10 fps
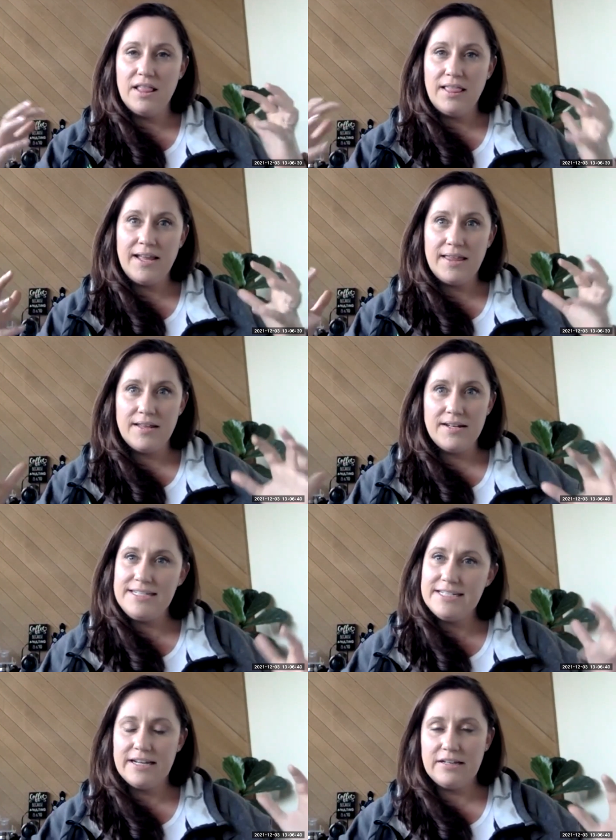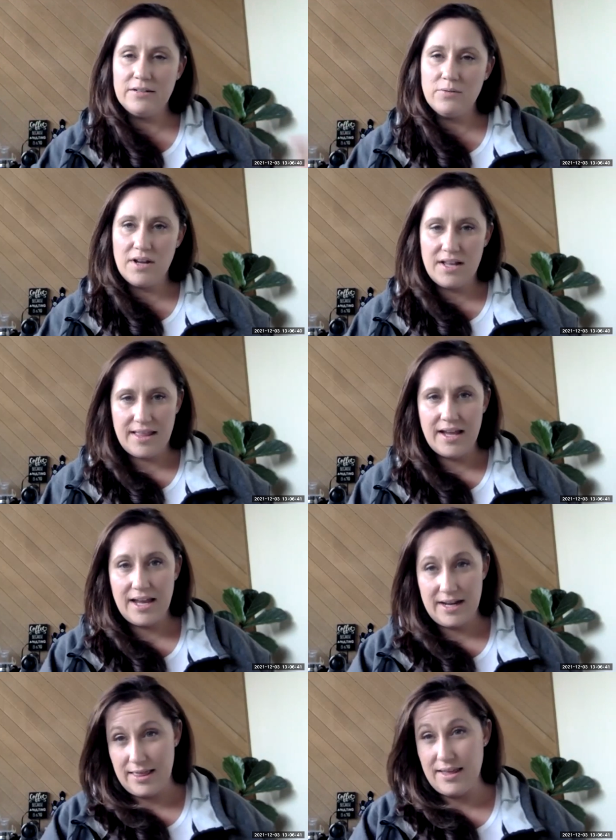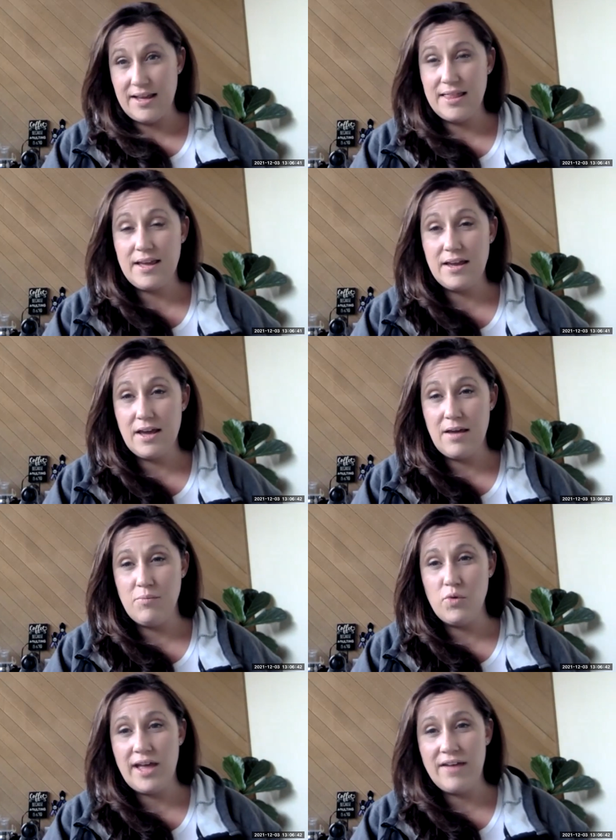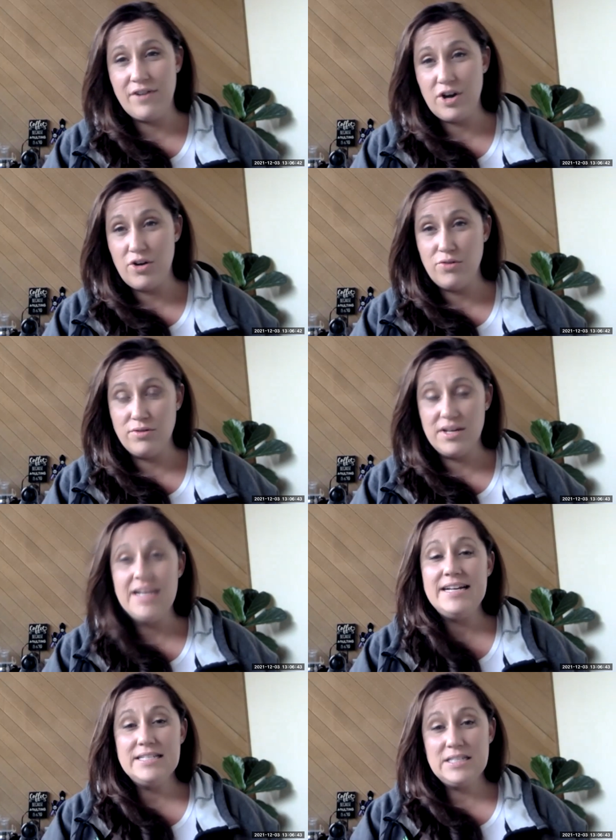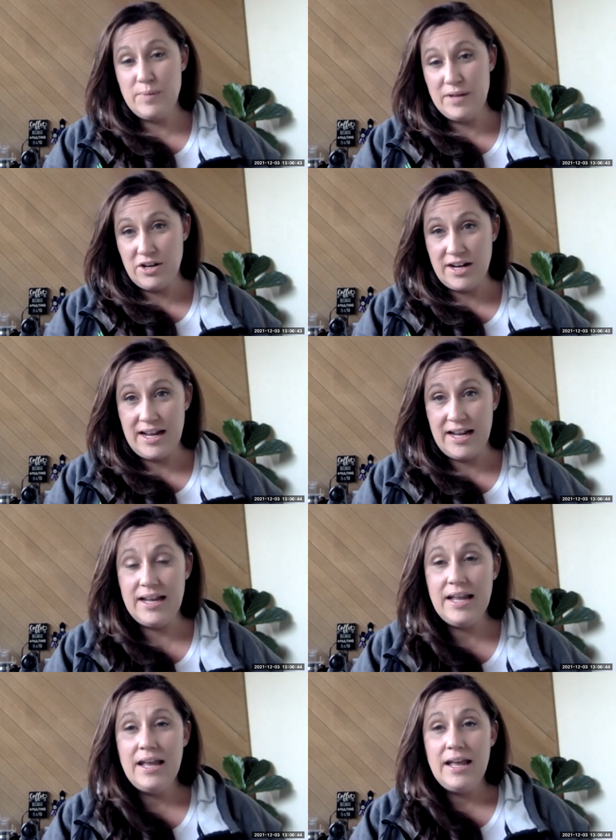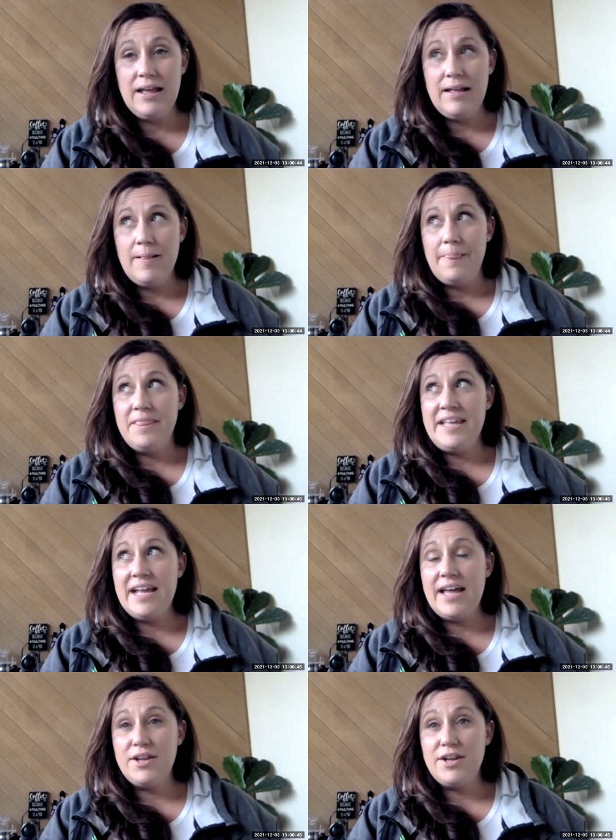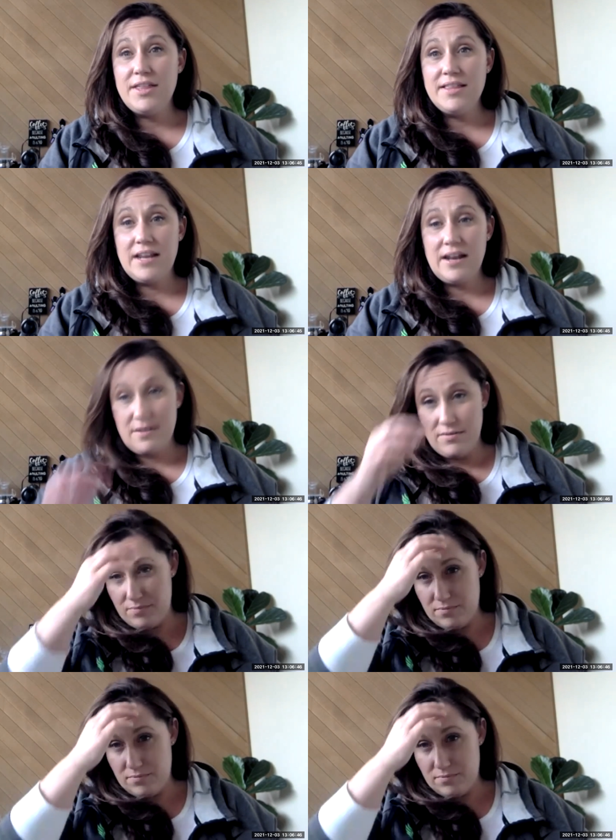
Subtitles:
length and detail and that kind of thing, I think we'll have our own spin on it. The other thing